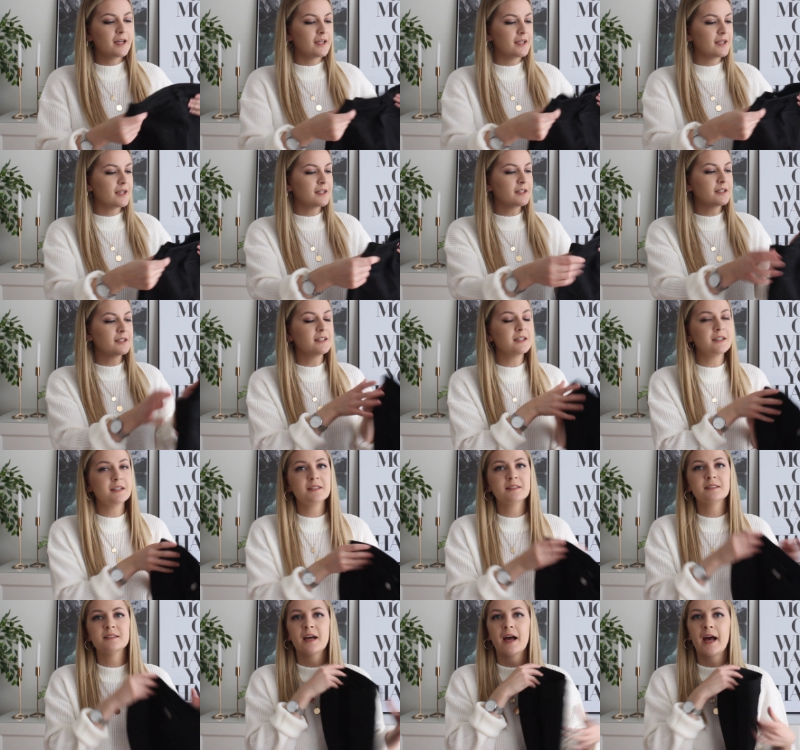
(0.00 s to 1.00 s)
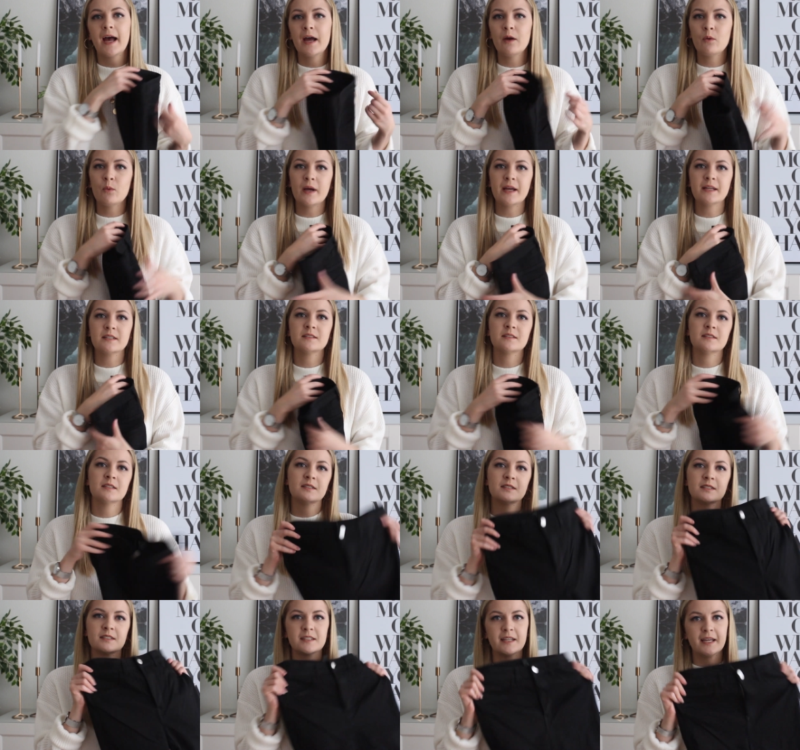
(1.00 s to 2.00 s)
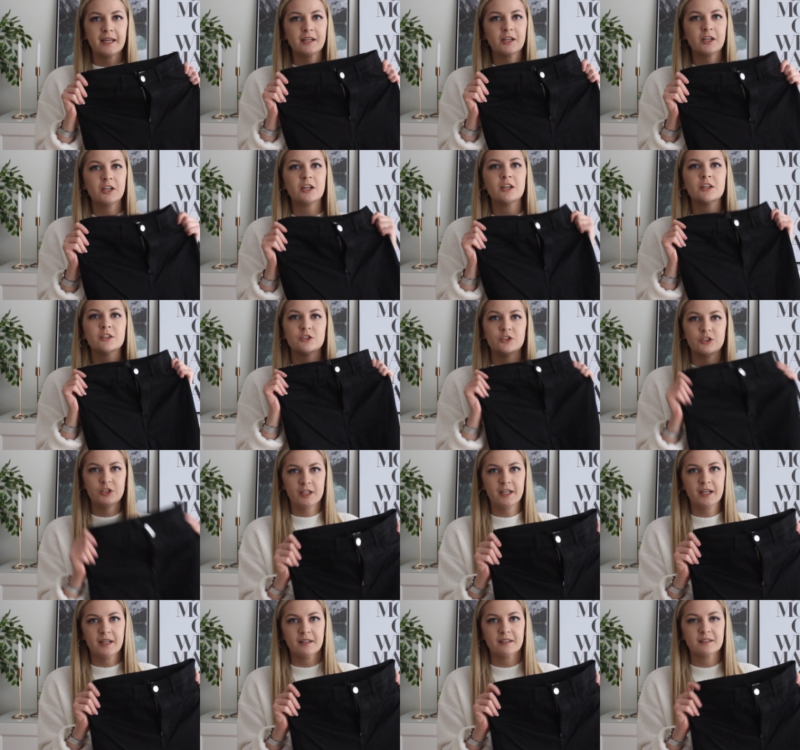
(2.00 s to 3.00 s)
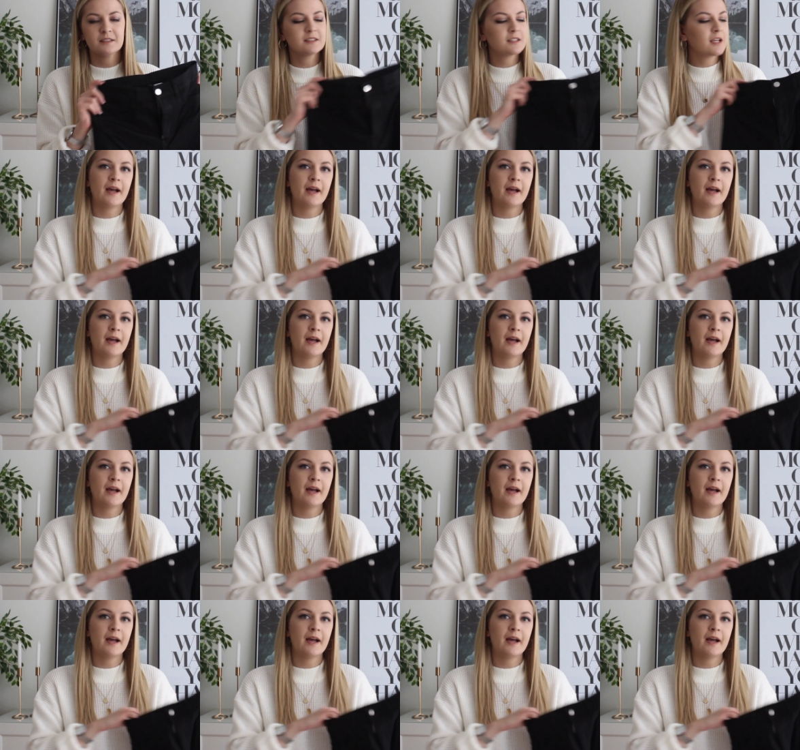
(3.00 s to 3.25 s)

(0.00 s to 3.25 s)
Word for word: and it is the high-waisted skinny jeans.